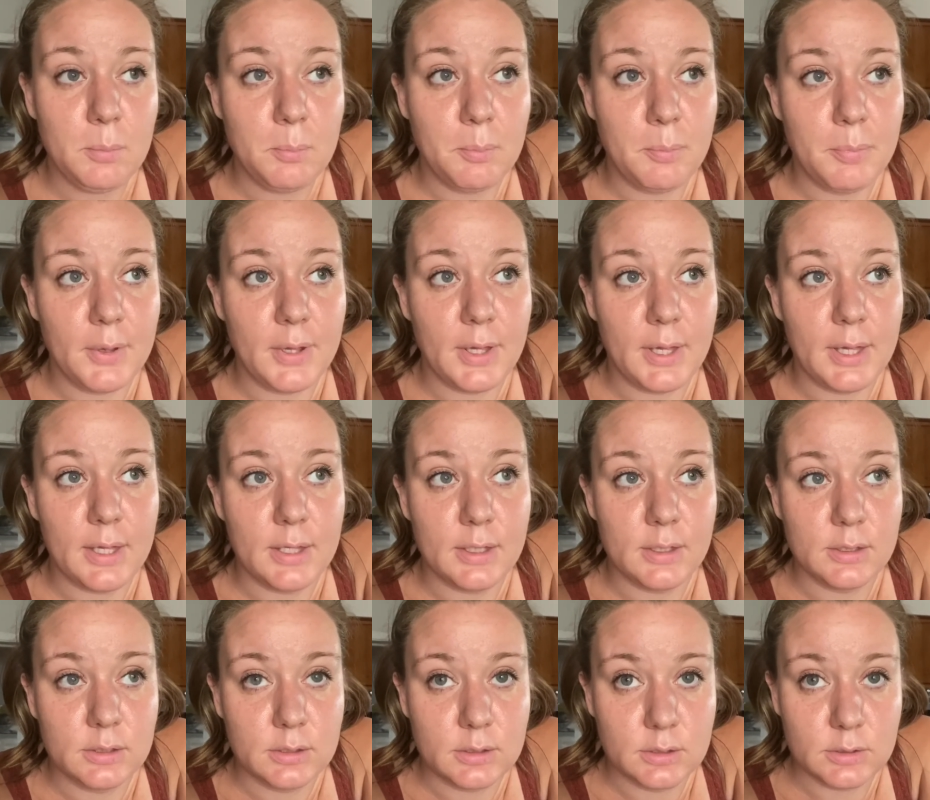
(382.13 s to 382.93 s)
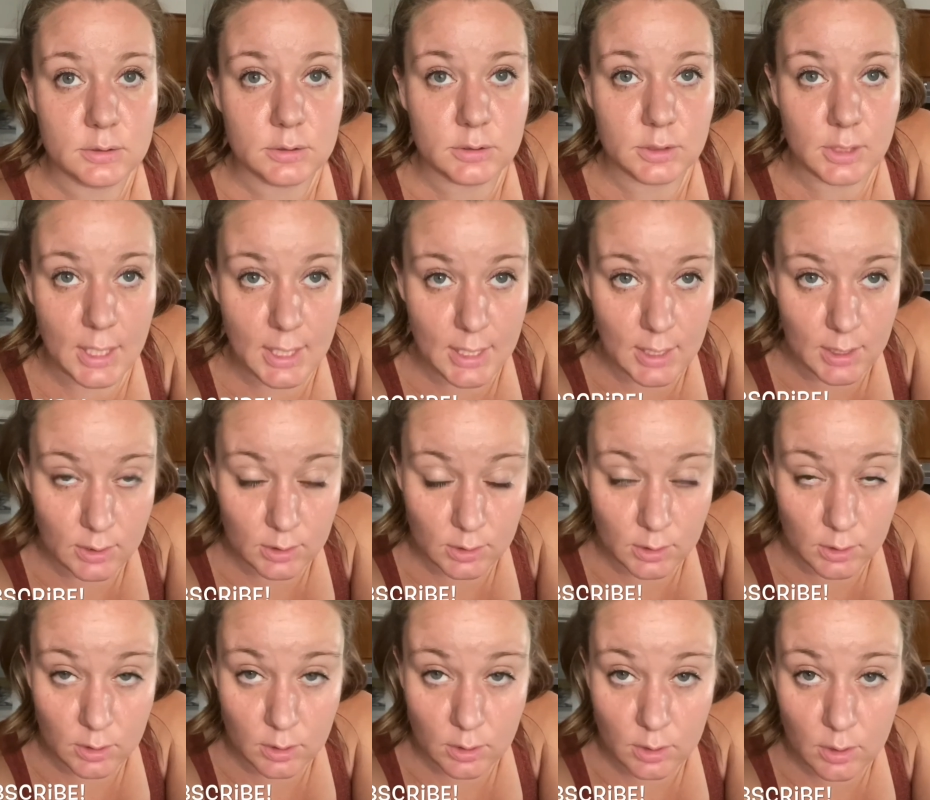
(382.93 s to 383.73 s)
But yeah,
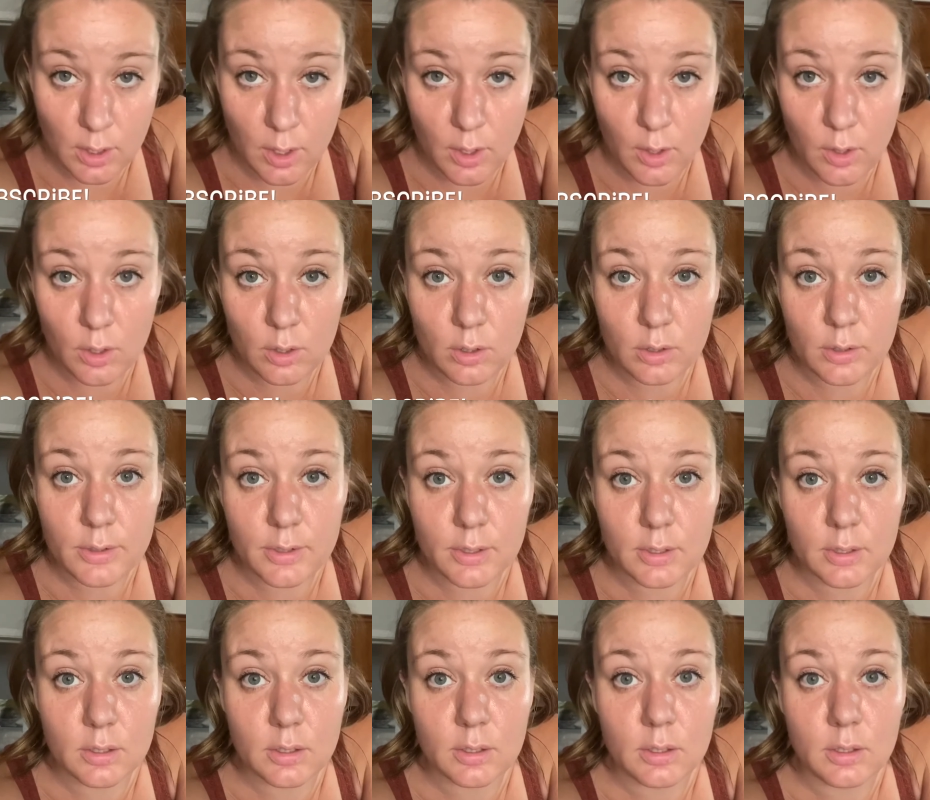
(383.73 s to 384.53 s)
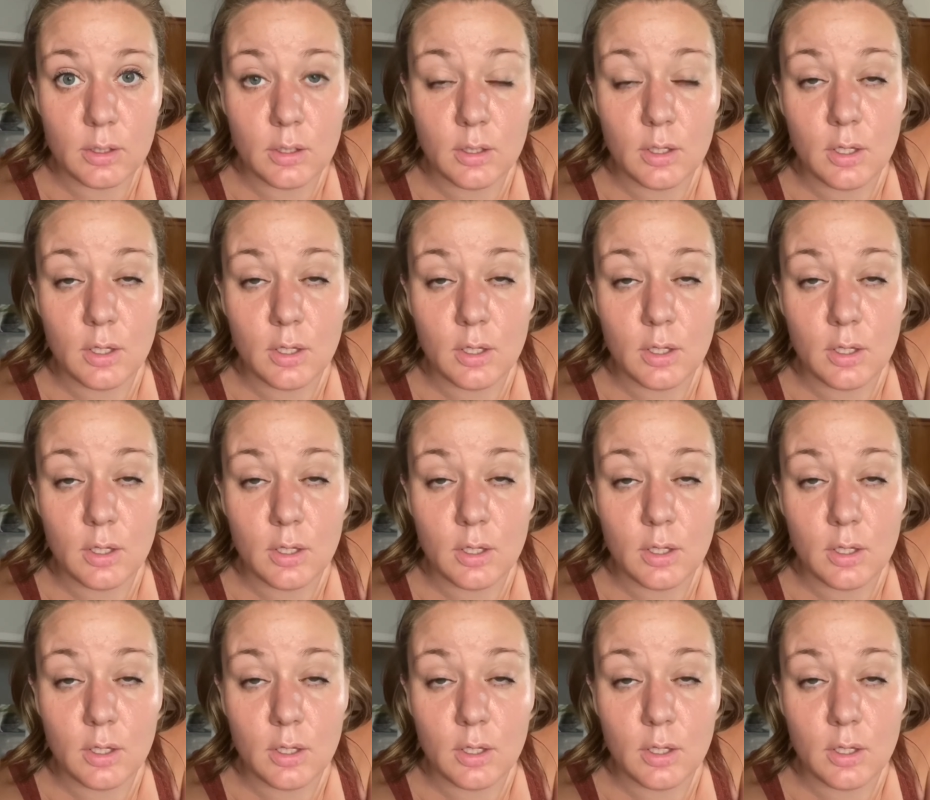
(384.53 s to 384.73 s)
all the